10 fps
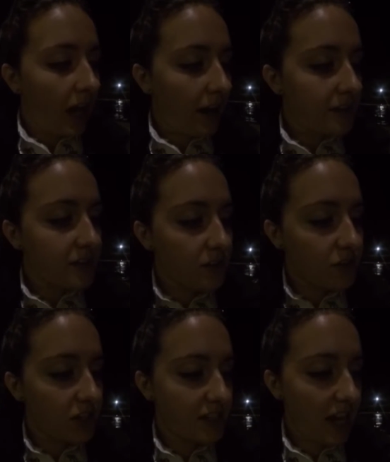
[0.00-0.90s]
All
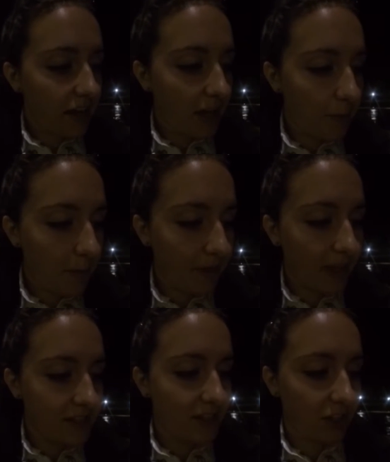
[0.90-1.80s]
solutions now came up
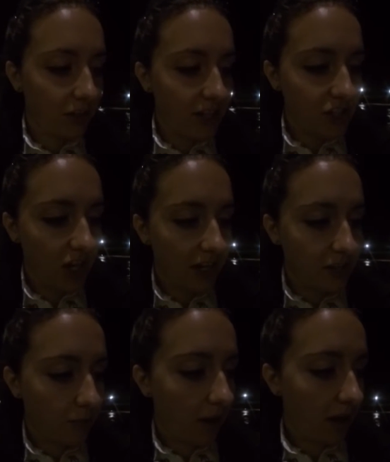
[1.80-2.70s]
against their great
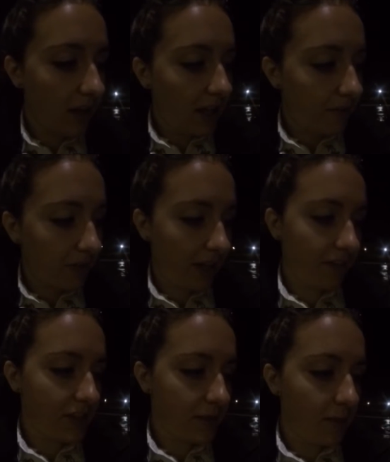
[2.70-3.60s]
Chinese wall,
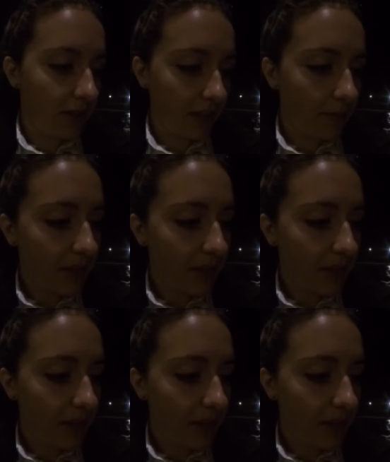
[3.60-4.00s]
forgiveness among them.